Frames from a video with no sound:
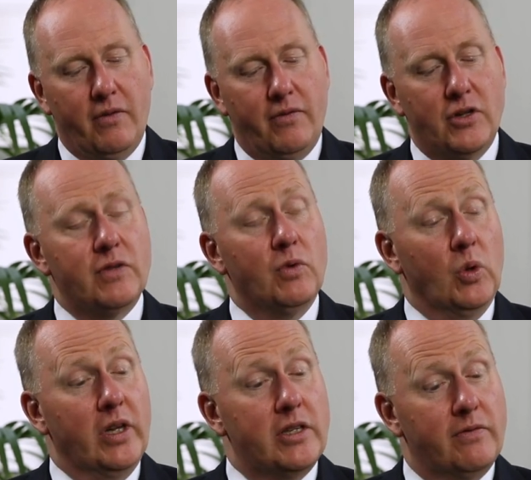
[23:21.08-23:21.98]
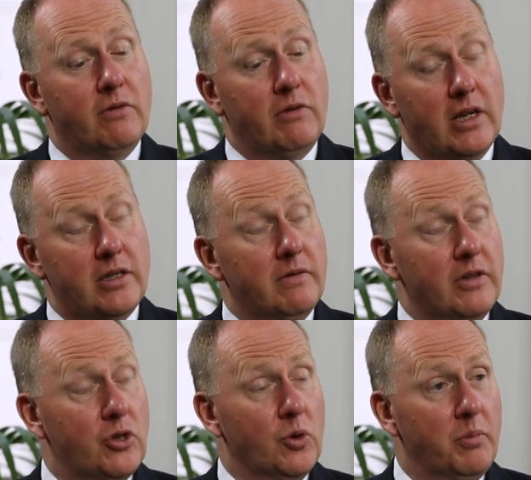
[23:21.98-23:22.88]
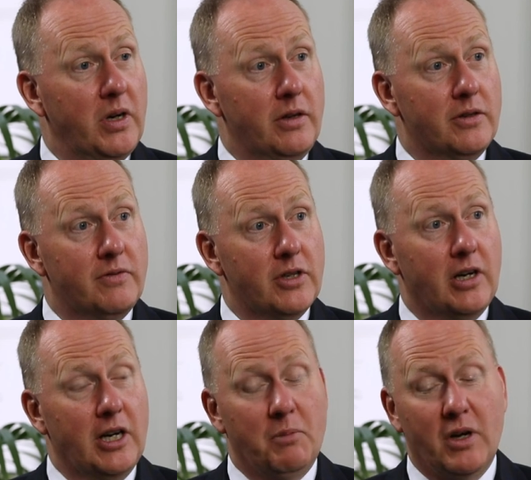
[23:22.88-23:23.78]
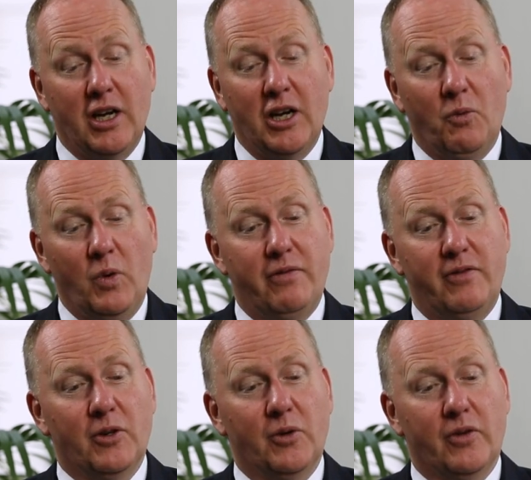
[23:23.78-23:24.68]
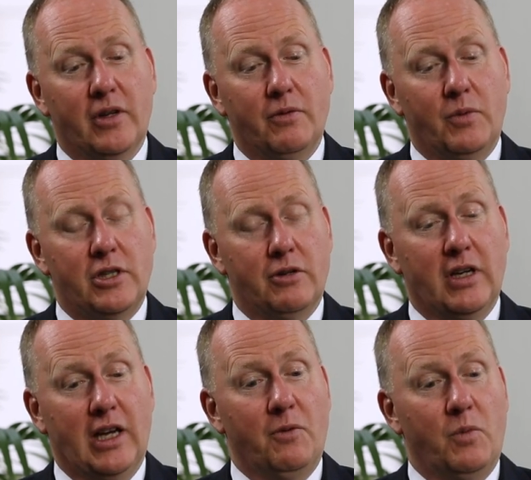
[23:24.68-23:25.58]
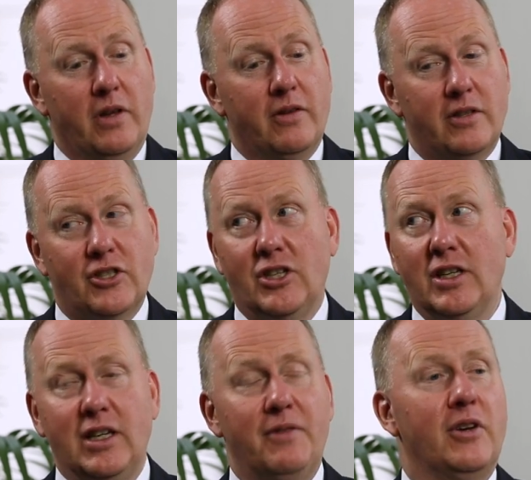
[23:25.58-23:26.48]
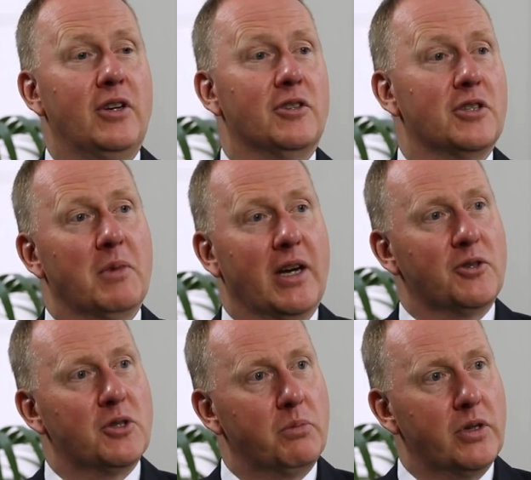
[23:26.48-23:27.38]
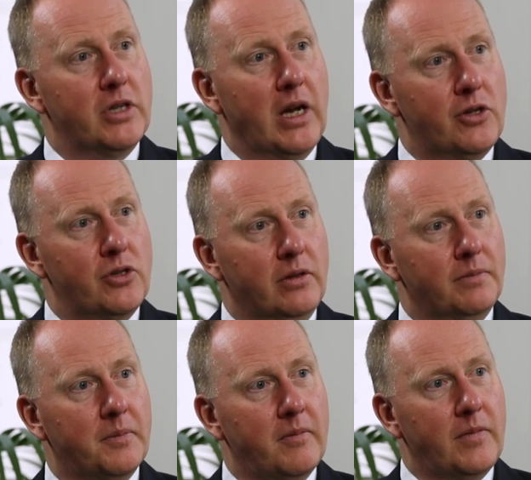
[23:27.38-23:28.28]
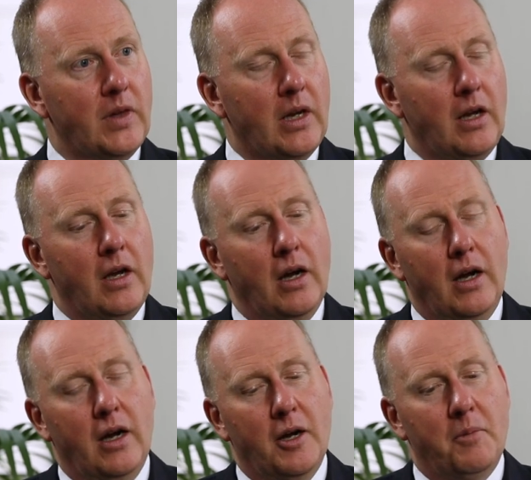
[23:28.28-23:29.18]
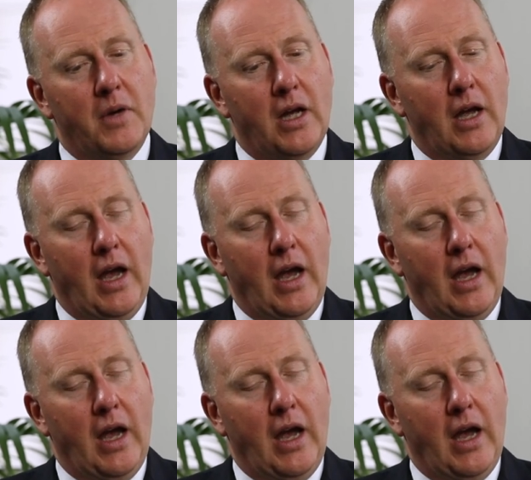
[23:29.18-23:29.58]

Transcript: first of all, it's for relatively short periods of time. We feel that we're doing it with significant amounts of protection. Over